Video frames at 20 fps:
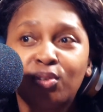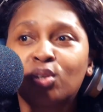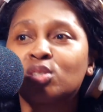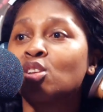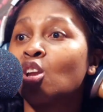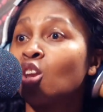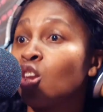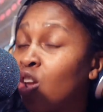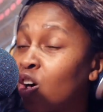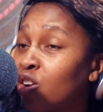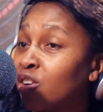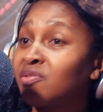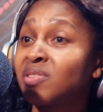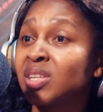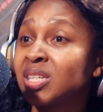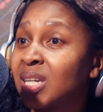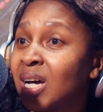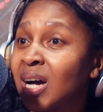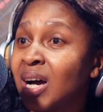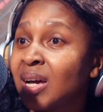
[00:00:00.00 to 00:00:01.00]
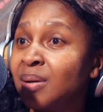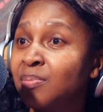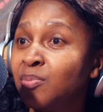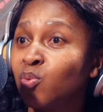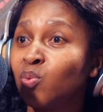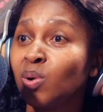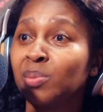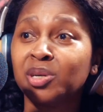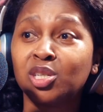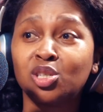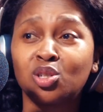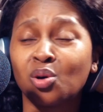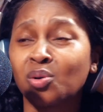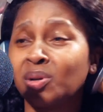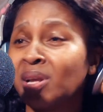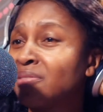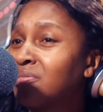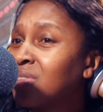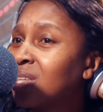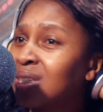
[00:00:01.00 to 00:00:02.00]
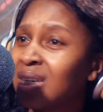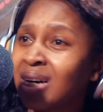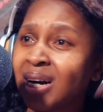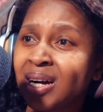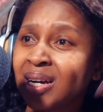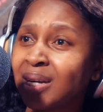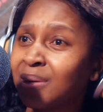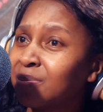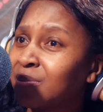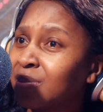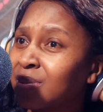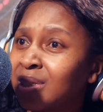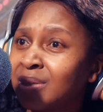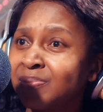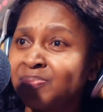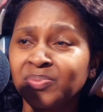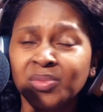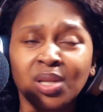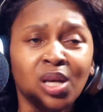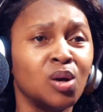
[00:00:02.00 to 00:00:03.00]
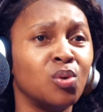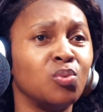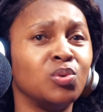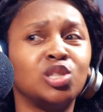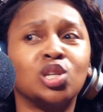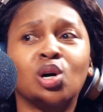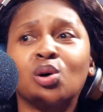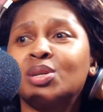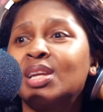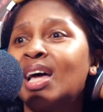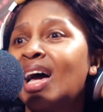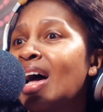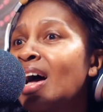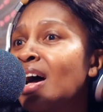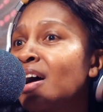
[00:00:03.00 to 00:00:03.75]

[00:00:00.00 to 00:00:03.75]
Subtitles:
Because a lot of the time, women don't have the time. We don't have,